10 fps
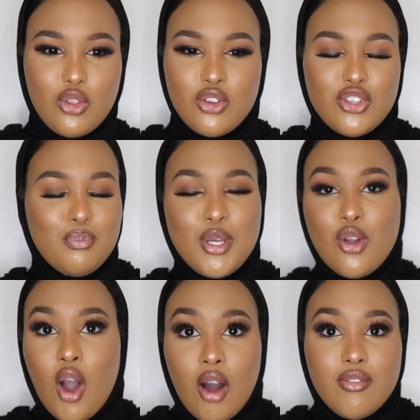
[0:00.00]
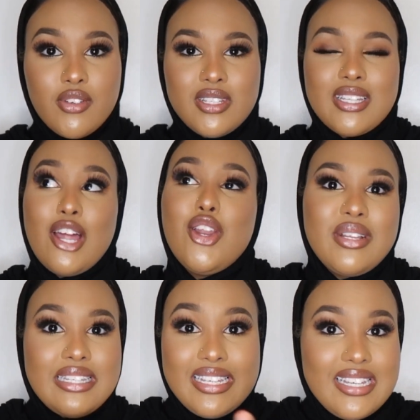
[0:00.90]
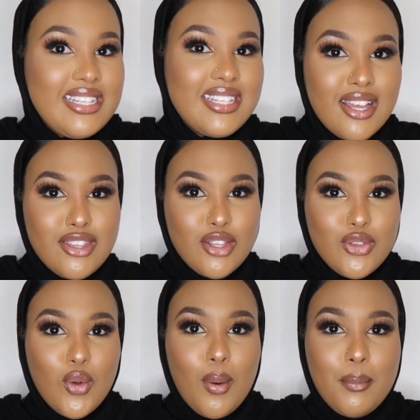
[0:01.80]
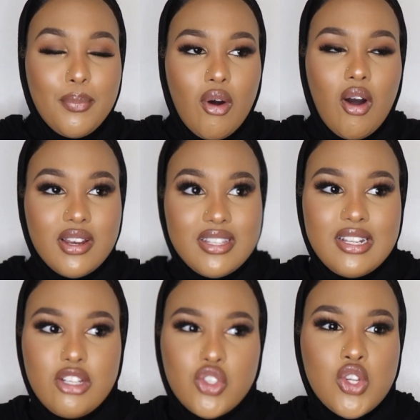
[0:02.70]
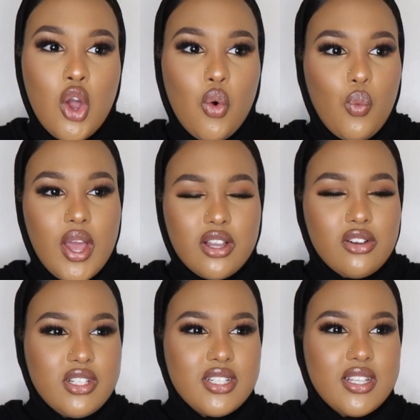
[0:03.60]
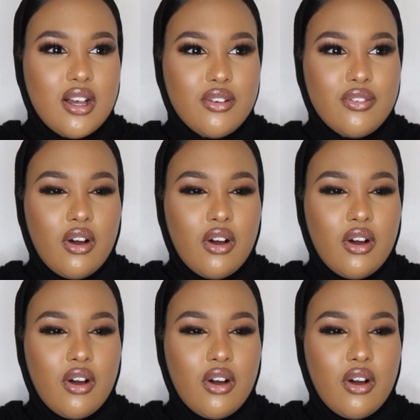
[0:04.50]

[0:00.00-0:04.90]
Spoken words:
Just be confident. I know it's easy said than done, but honestly, just work on yourself,